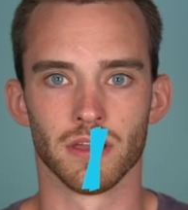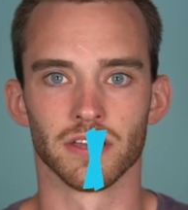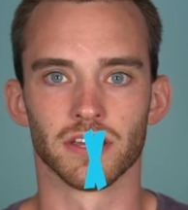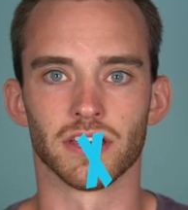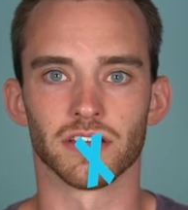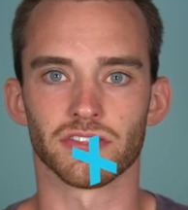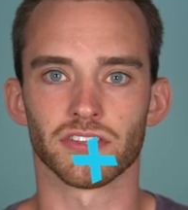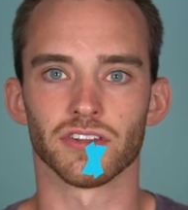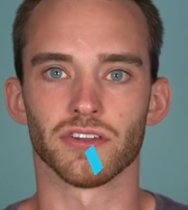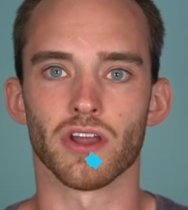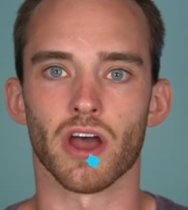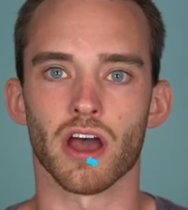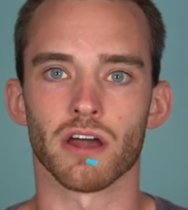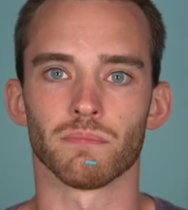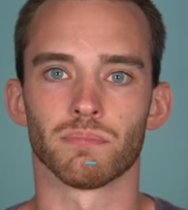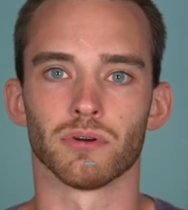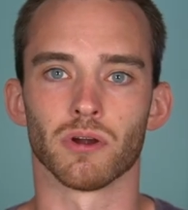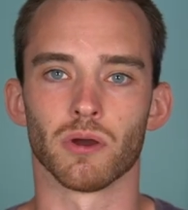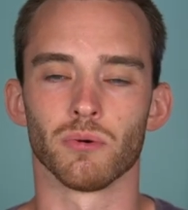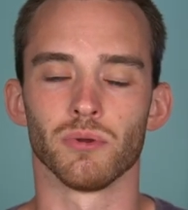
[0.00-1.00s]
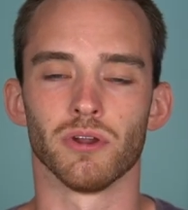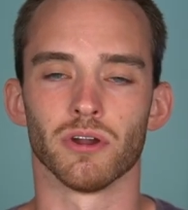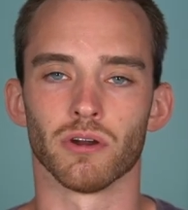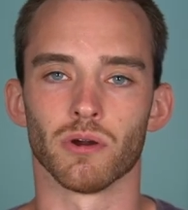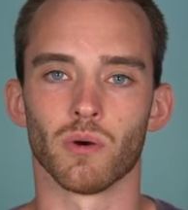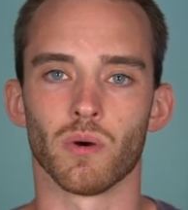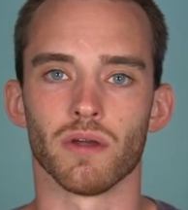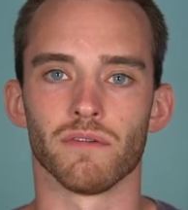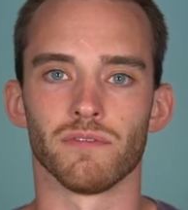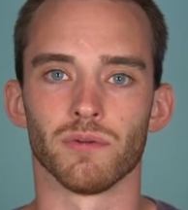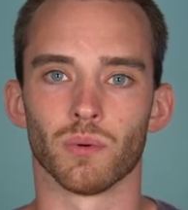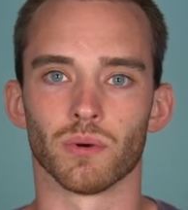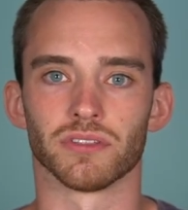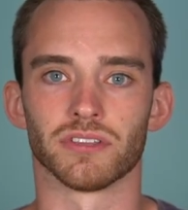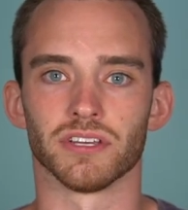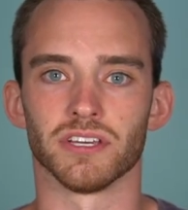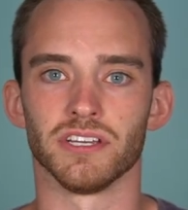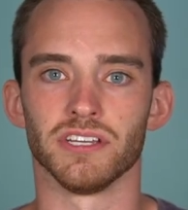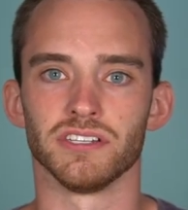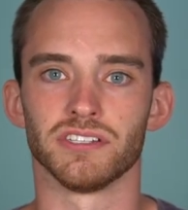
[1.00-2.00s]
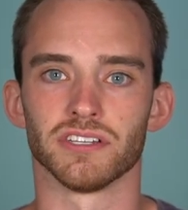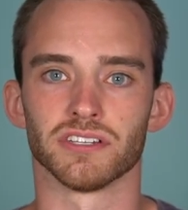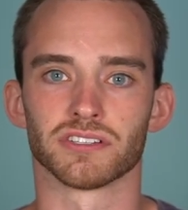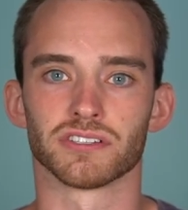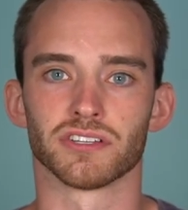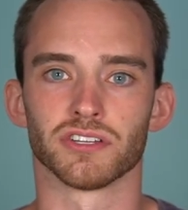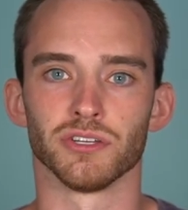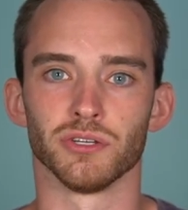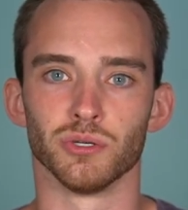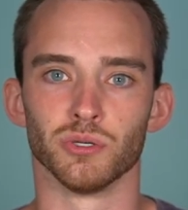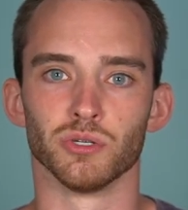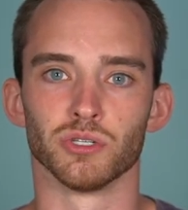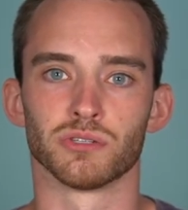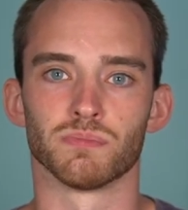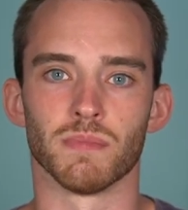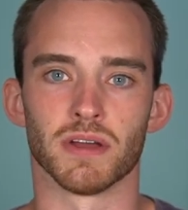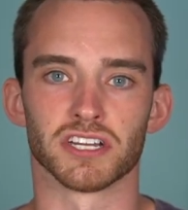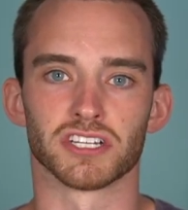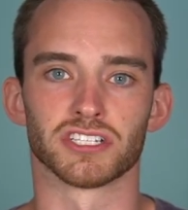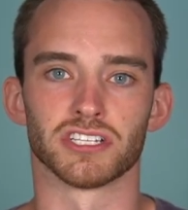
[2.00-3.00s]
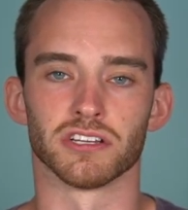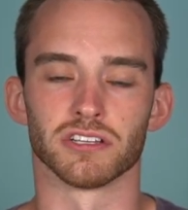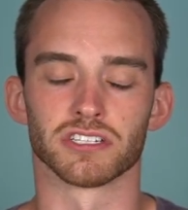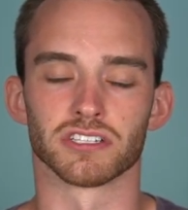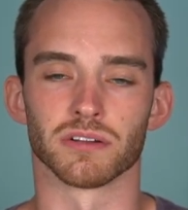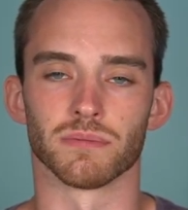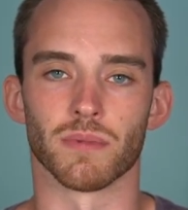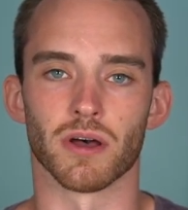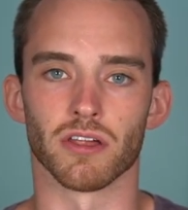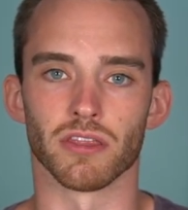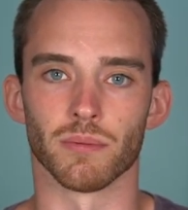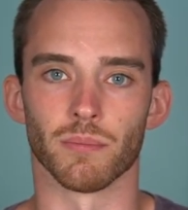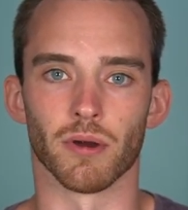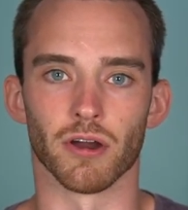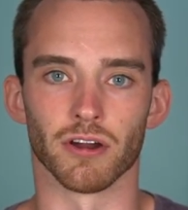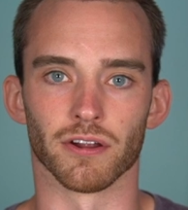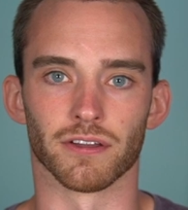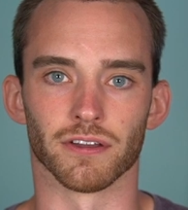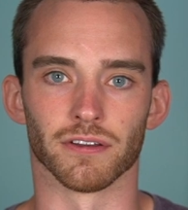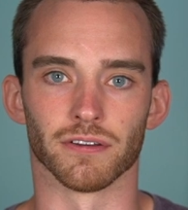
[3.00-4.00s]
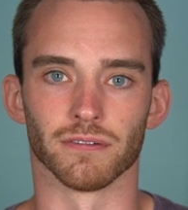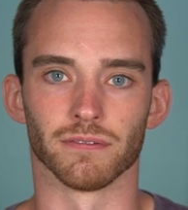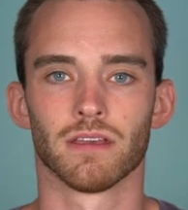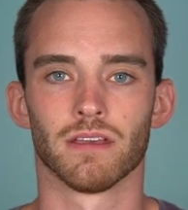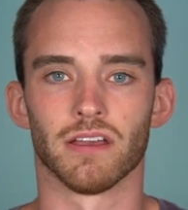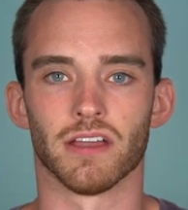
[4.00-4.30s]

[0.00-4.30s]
Get the non-pro Eero if you want the easiest to use mesh system on the market.